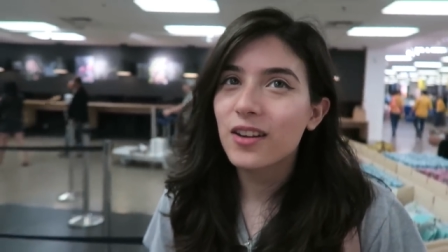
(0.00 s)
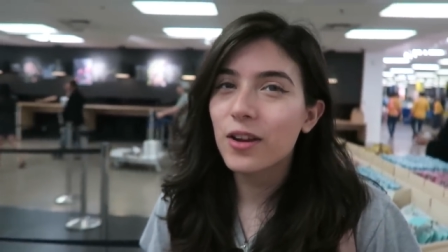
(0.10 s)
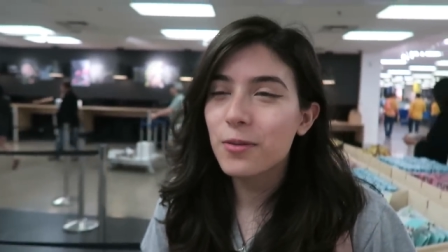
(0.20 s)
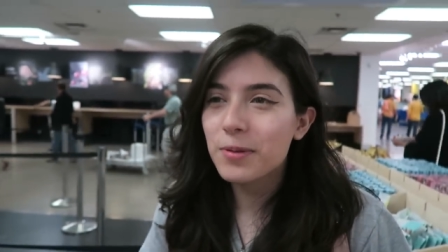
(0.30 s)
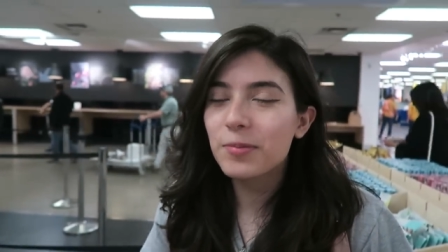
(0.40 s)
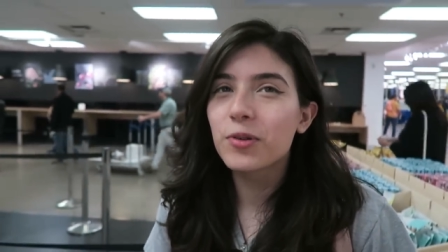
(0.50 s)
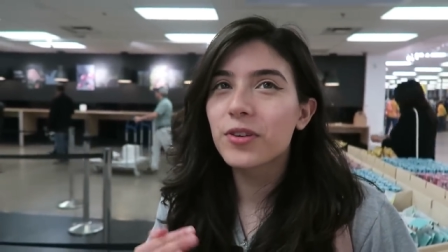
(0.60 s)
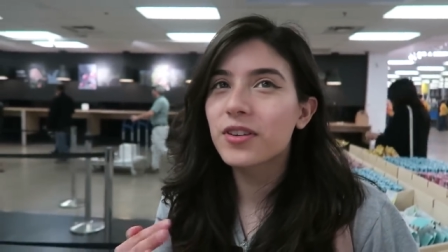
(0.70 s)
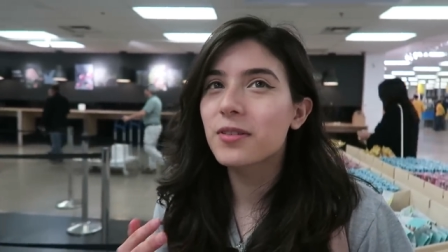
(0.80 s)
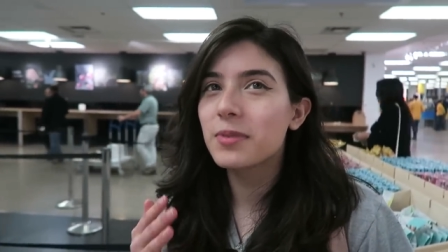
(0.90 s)
are the people who
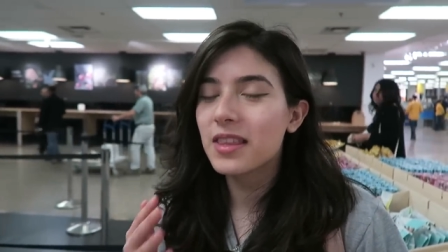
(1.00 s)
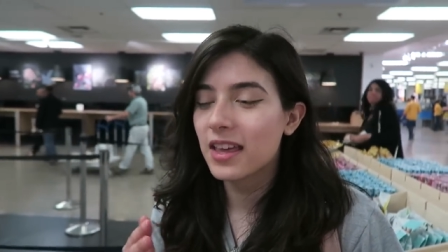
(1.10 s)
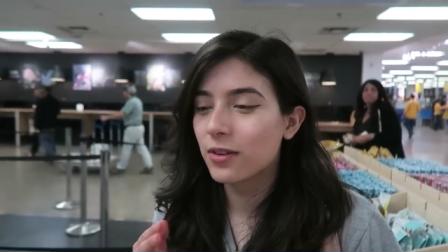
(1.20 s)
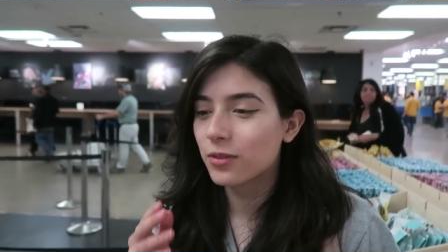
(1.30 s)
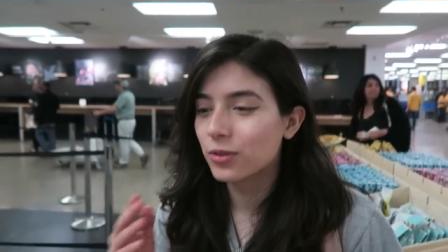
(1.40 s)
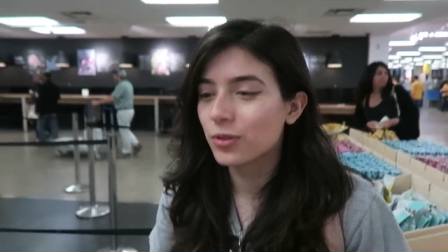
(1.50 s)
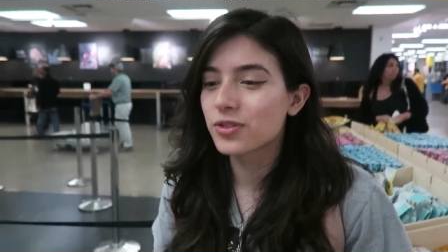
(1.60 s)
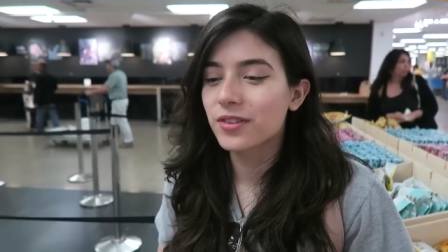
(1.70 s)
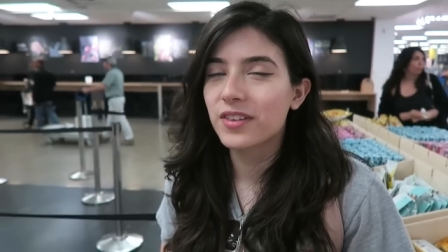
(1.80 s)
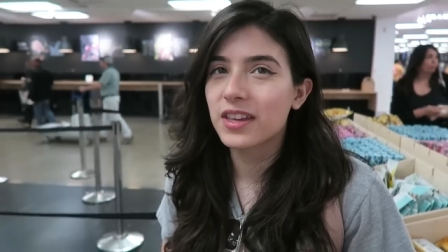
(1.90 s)
are gonna be like, those
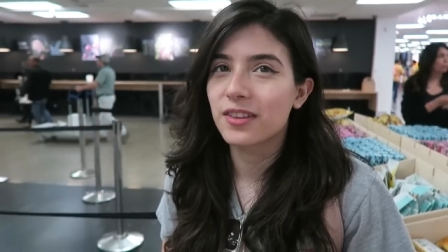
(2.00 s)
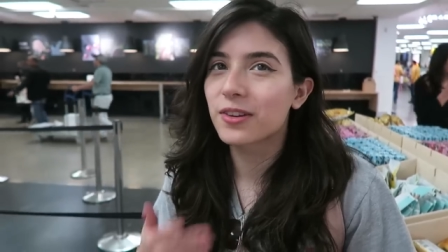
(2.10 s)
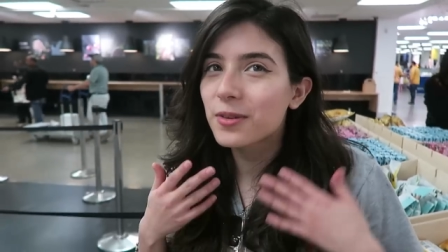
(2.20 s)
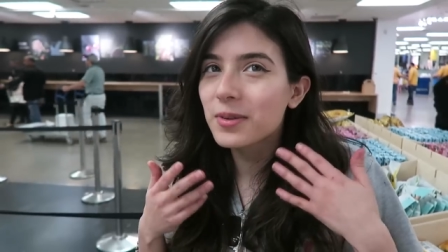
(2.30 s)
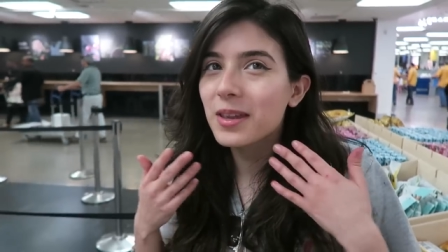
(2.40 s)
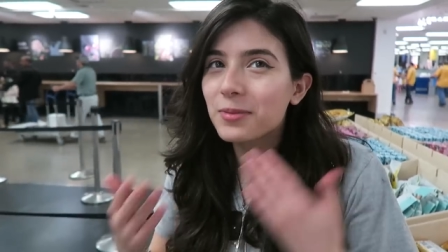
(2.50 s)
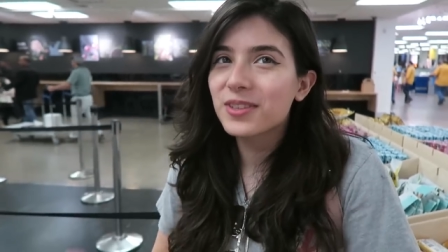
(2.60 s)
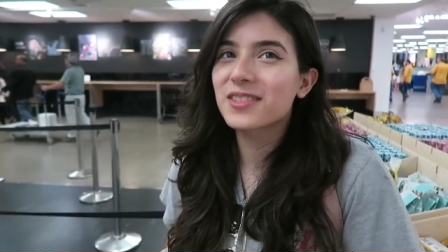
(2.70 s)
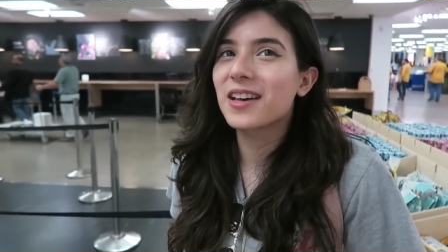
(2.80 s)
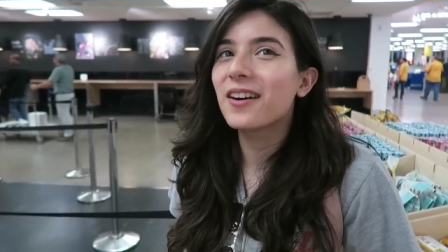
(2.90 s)
are fake. They're gonna be able
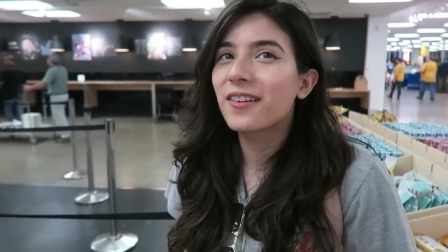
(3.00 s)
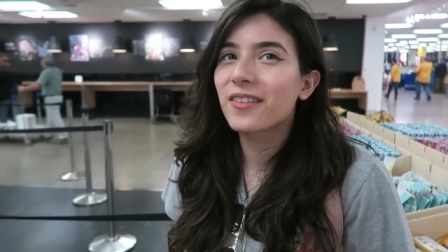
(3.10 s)
to tell